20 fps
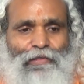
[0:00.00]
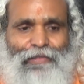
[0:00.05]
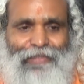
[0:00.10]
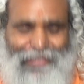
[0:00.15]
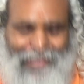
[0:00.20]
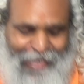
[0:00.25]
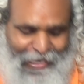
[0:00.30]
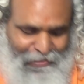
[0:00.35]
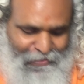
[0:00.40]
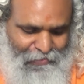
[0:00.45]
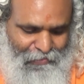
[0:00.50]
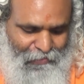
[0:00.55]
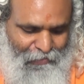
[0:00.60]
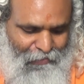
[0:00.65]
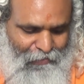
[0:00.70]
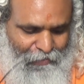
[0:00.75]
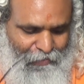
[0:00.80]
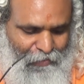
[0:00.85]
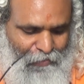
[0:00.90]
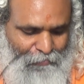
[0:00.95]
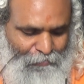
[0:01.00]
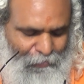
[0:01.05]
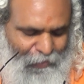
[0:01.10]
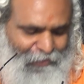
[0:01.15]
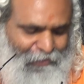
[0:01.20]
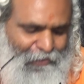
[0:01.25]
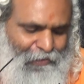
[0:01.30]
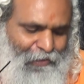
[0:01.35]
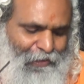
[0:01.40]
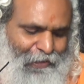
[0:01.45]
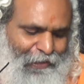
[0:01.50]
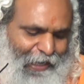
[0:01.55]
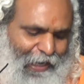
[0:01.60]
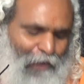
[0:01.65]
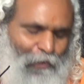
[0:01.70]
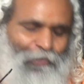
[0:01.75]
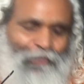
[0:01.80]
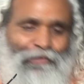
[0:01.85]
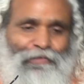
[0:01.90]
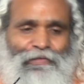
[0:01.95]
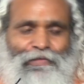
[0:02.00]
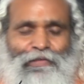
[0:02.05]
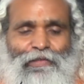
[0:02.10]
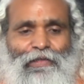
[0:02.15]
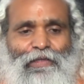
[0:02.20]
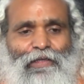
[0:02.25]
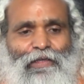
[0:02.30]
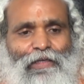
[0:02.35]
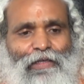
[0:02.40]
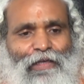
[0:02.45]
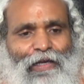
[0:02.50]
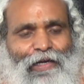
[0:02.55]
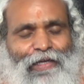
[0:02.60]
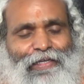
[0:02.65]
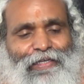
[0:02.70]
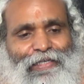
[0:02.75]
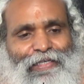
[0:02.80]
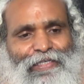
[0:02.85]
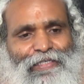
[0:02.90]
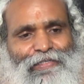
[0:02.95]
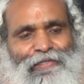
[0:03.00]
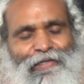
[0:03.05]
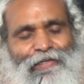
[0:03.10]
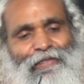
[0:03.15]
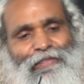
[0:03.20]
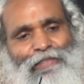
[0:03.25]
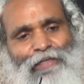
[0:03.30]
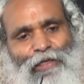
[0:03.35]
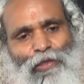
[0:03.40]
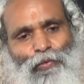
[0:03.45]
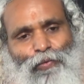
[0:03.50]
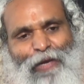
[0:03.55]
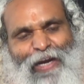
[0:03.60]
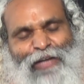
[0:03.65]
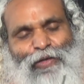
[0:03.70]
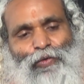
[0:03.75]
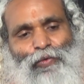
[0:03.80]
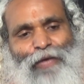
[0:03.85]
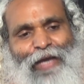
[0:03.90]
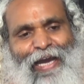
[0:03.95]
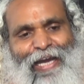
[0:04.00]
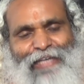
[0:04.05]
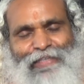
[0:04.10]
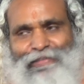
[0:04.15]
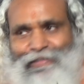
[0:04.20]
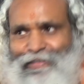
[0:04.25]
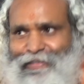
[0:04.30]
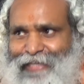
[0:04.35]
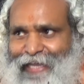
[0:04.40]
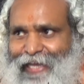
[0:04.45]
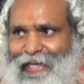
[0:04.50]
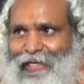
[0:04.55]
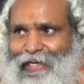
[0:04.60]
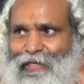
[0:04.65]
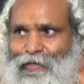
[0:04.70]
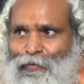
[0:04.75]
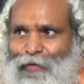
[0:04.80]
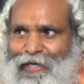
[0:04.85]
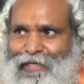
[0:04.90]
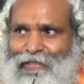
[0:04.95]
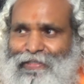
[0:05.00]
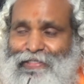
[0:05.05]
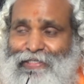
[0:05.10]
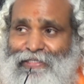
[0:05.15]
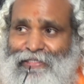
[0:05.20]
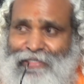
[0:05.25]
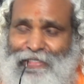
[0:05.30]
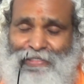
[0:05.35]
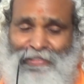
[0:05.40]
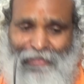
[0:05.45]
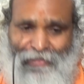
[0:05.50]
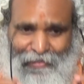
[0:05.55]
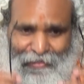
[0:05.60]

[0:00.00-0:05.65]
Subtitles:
Shastra, but now Lord Krishna doesn't want to answer directly. What does he say?